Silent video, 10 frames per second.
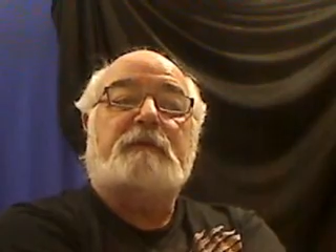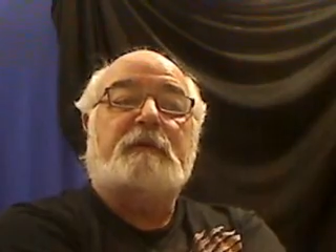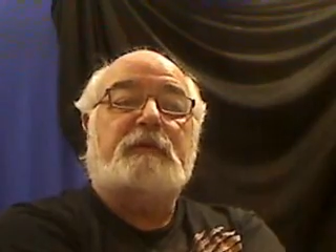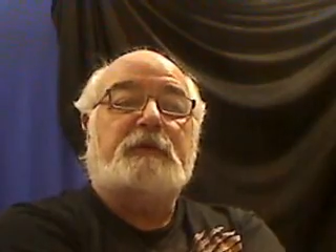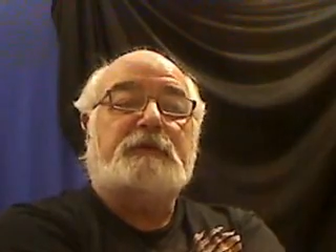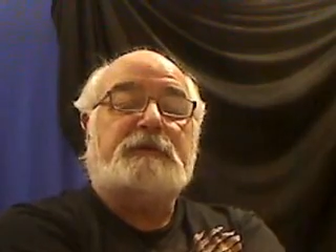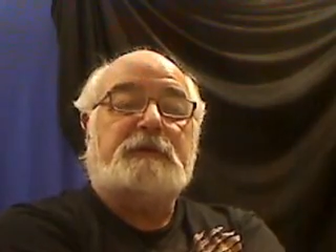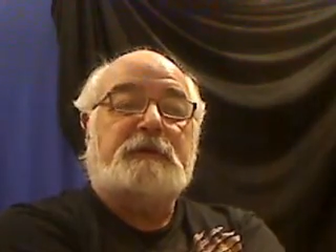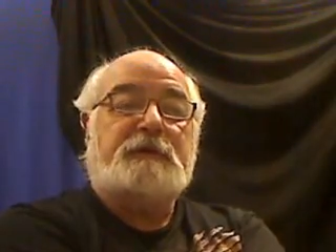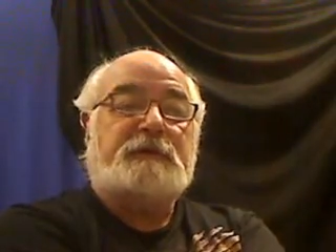
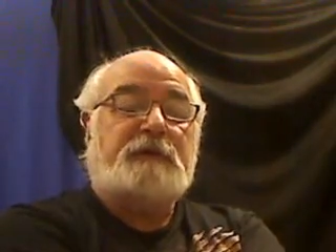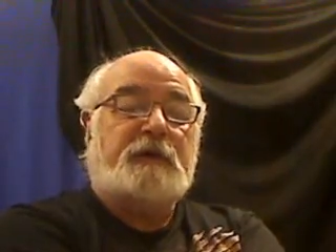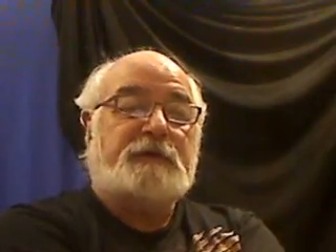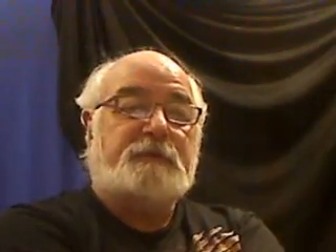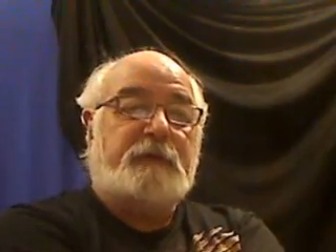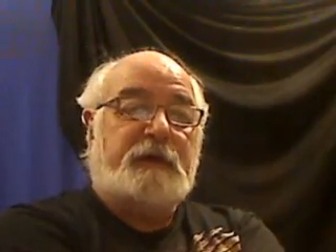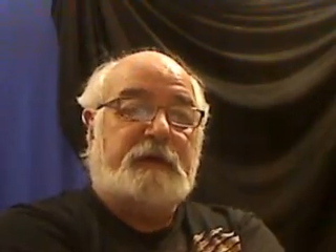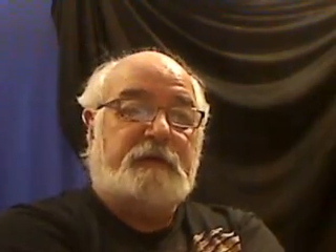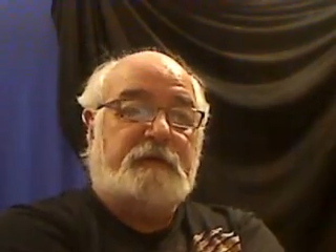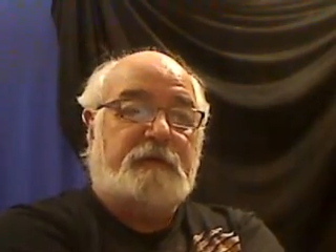revolution is caused
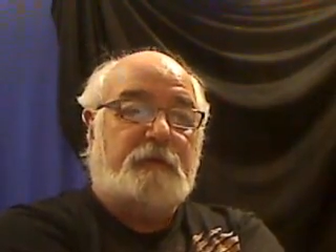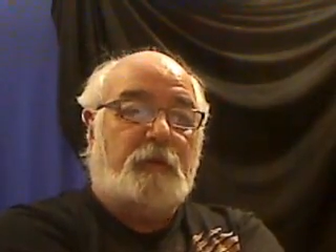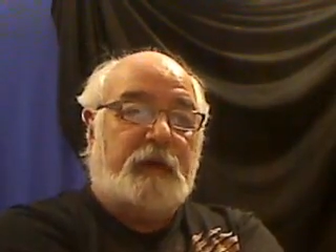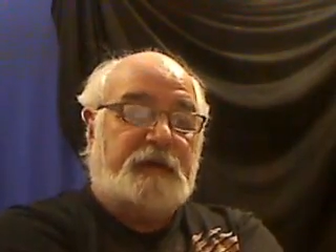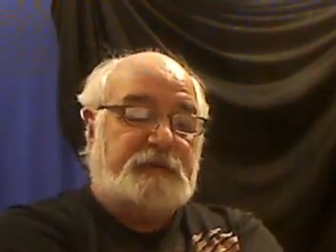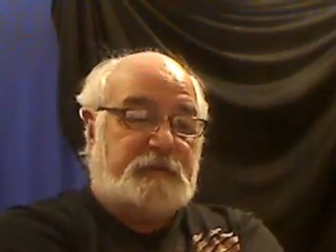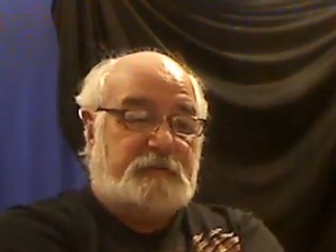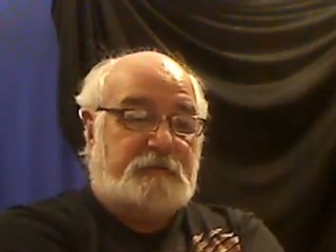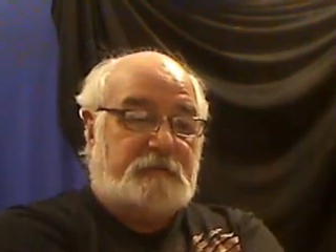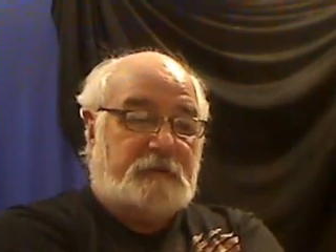by the weight
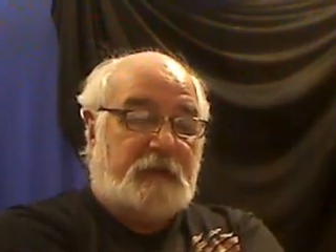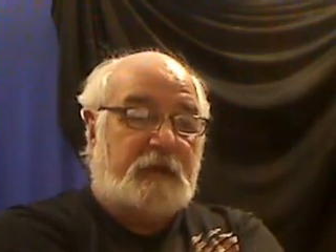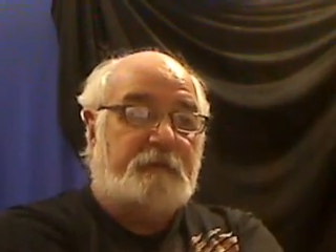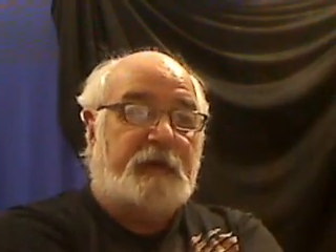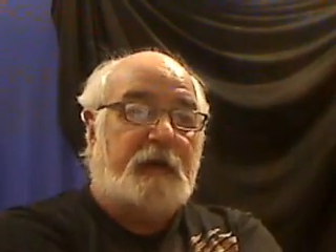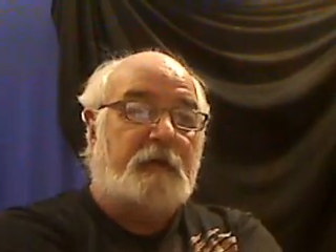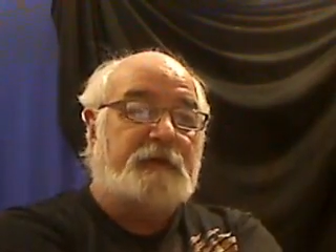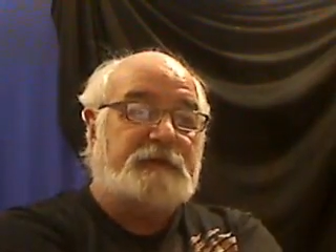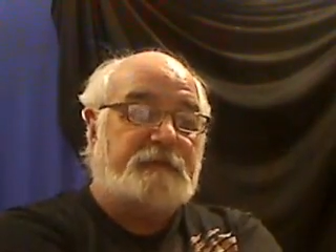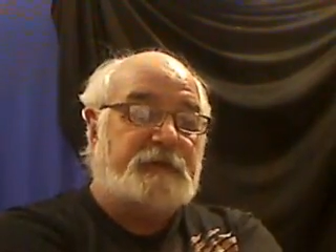and
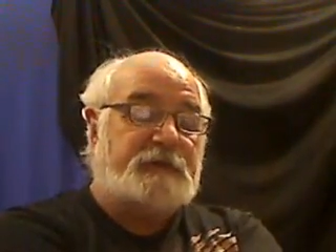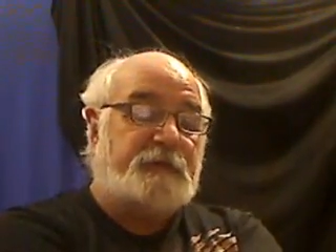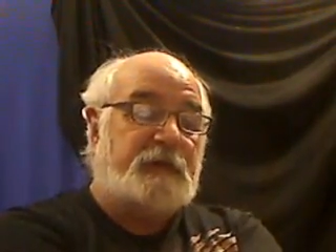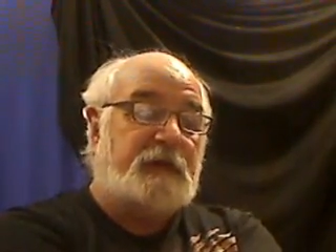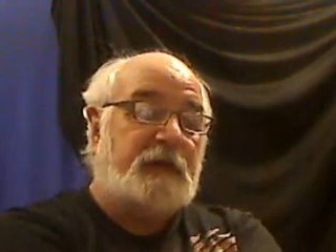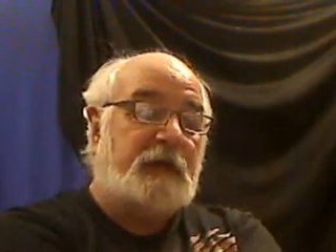powers of the spinning